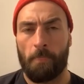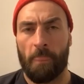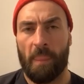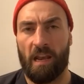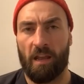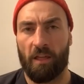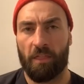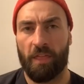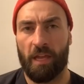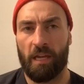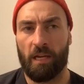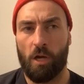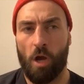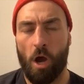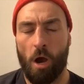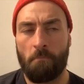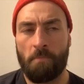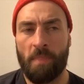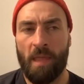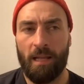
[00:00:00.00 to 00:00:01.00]
And I think
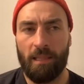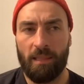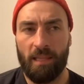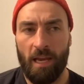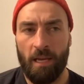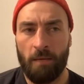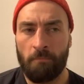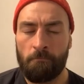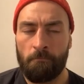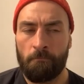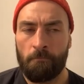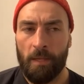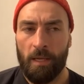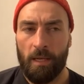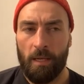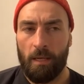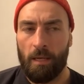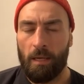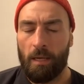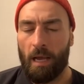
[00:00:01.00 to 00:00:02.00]
come that time,
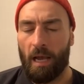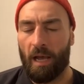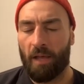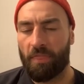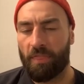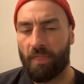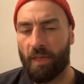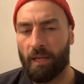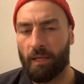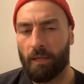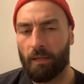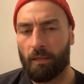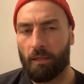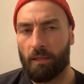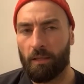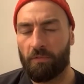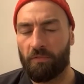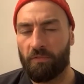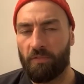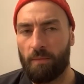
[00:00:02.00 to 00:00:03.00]
I think
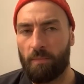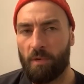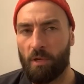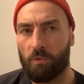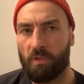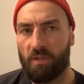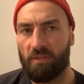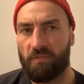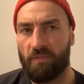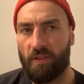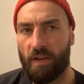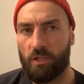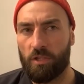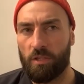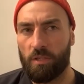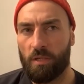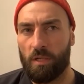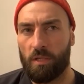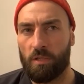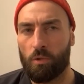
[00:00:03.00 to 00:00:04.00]
the female
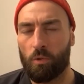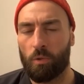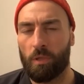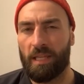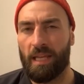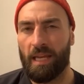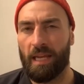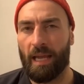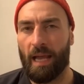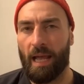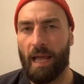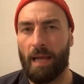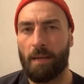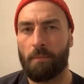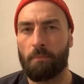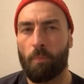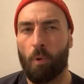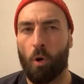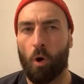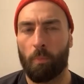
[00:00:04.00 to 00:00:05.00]
division is going to take a hit
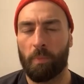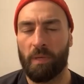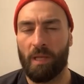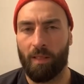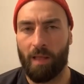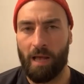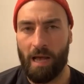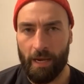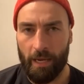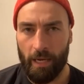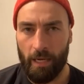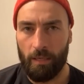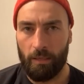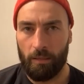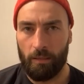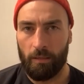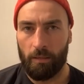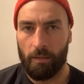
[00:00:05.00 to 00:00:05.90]
in popularity,